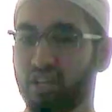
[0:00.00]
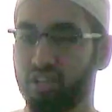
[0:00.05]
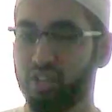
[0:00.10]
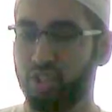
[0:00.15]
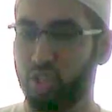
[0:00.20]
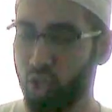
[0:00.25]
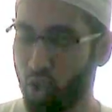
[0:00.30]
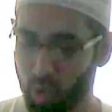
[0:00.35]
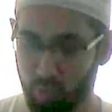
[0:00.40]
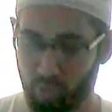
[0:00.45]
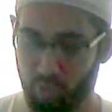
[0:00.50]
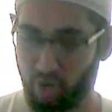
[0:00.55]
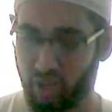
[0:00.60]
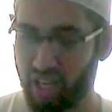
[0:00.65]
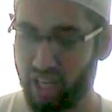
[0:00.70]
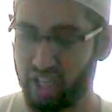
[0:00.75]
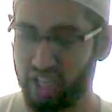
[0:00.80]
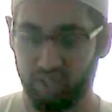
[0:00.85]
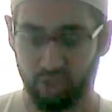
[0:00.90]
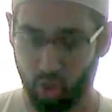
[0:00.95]
You don't
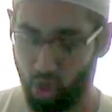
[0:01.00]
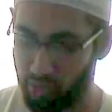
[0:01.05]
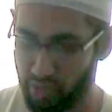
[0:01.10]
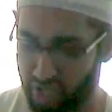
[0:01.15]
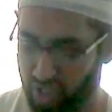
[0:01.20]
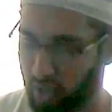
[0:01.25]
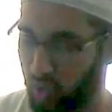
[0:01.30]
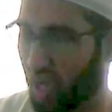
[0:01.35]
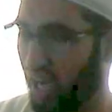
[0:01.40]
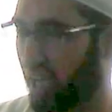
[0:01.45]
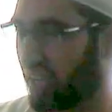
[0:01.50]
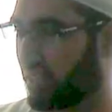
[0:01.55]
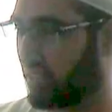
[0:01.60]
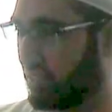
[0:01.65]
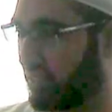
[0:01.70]
pray, don't make dua.